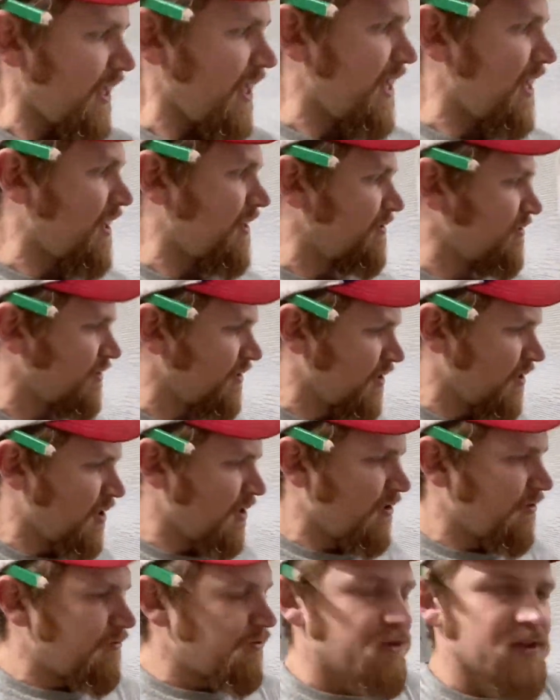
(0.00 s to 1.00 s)
and
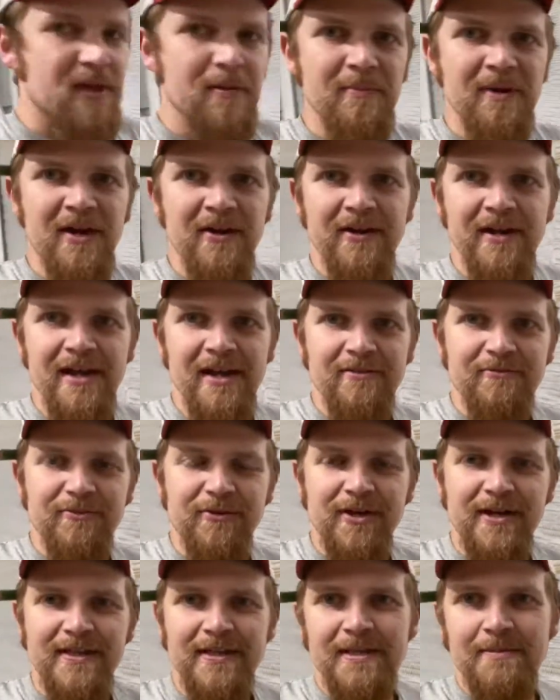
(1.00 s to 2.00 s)
for the amount of
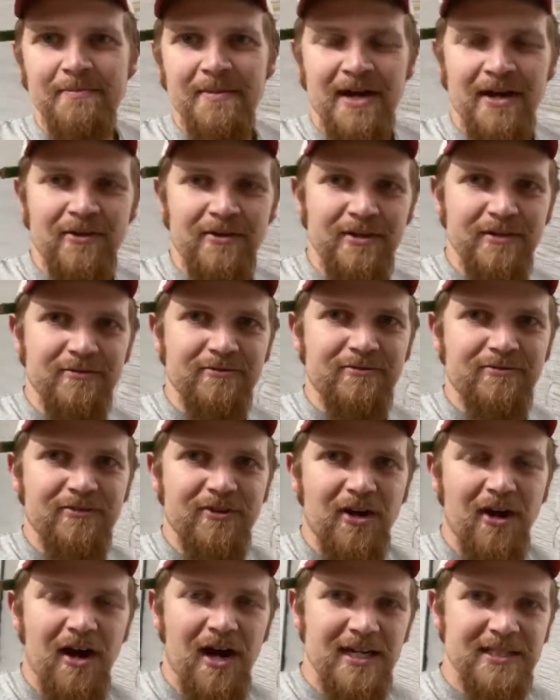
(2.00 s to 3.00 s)
effort and the amount of
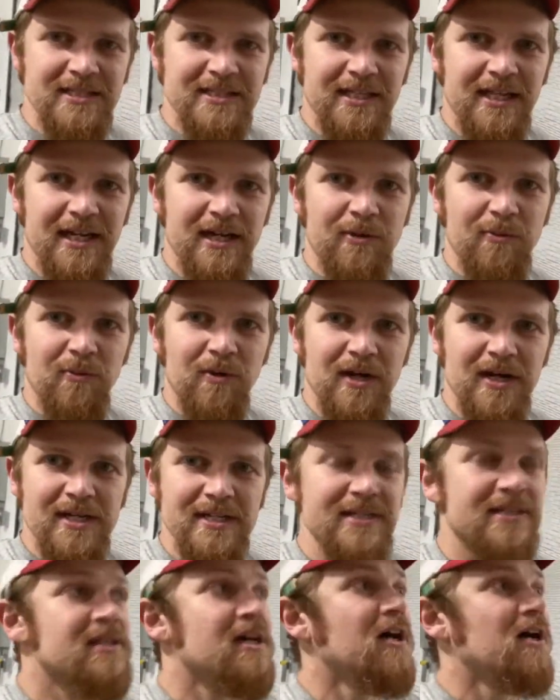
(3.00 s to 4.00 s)
cost that it
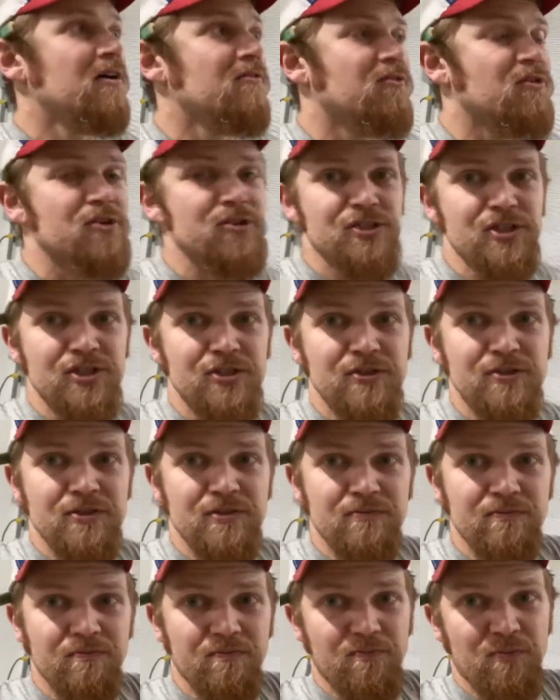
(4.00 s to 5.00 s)
was versus
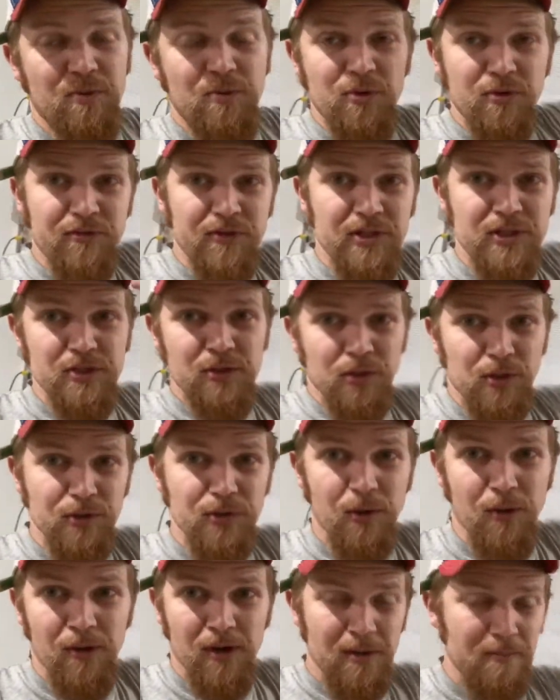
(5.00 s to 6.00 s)
removing this whole
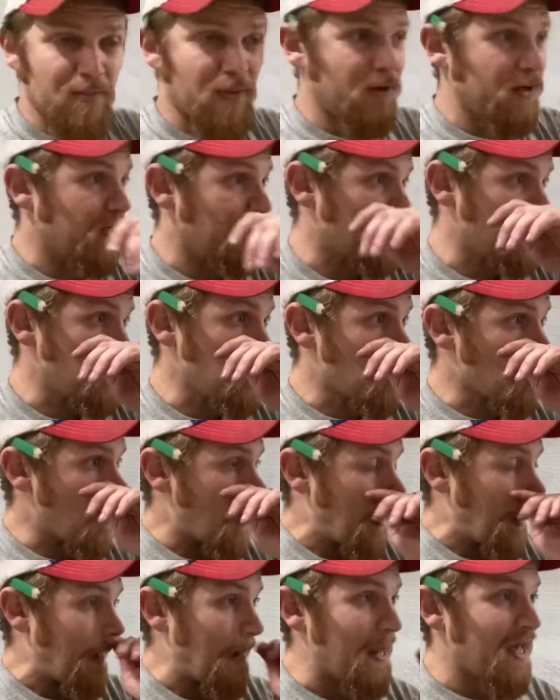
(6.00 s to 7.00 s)
door and putting in a new
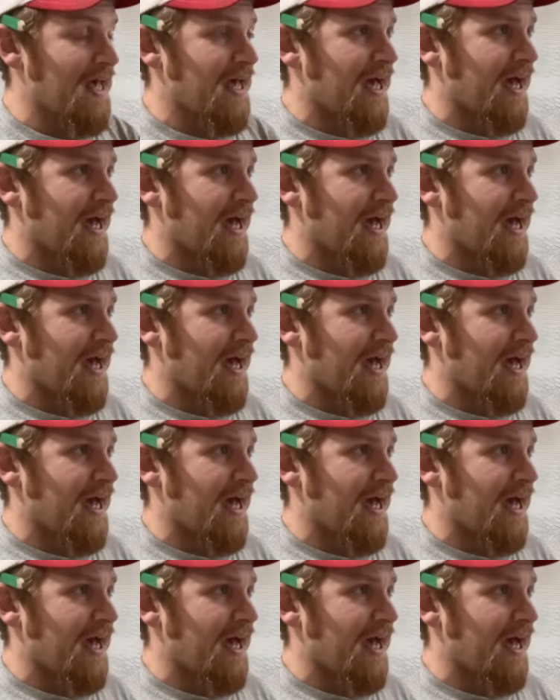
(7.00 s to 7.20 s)
one,